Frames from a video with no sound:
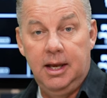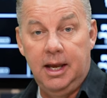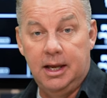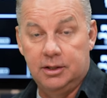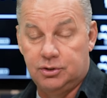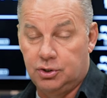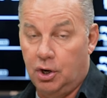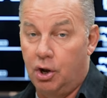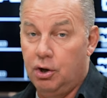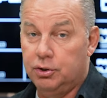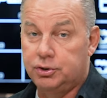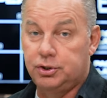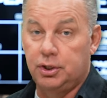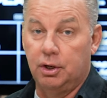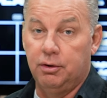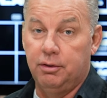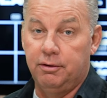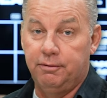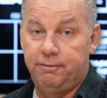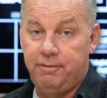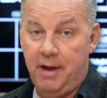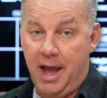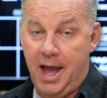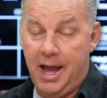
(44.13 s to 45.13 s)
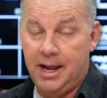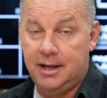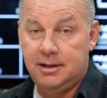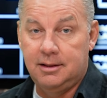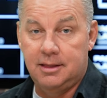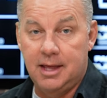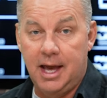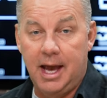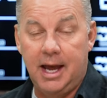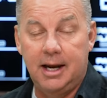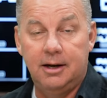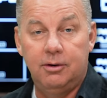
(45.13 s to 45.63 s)
It's also the
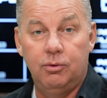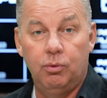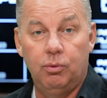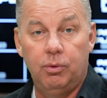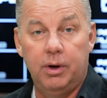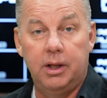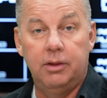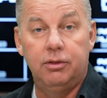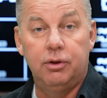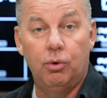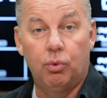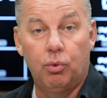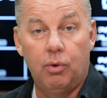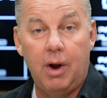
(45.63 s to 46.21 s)
fact that when the